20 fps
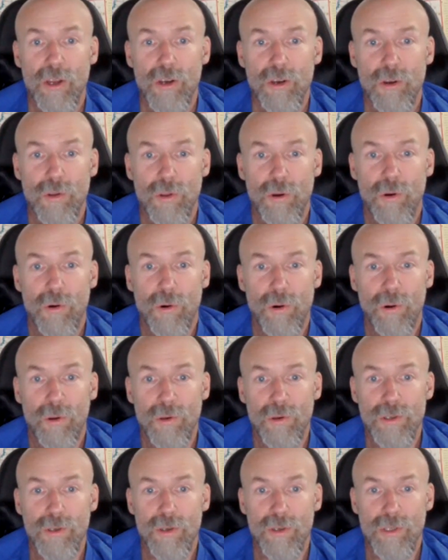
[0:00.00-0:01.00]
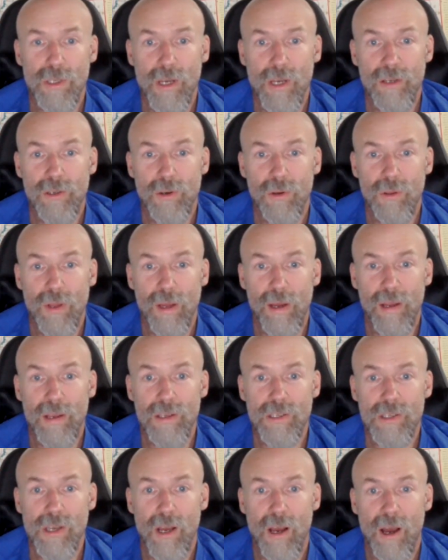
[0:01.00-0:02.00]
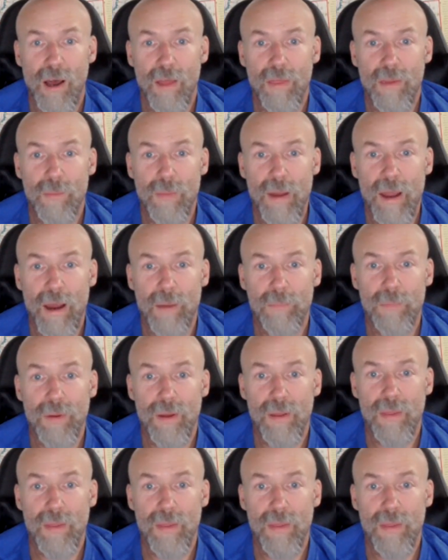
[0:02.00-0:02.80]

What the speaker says: Do the horizontal lines on the map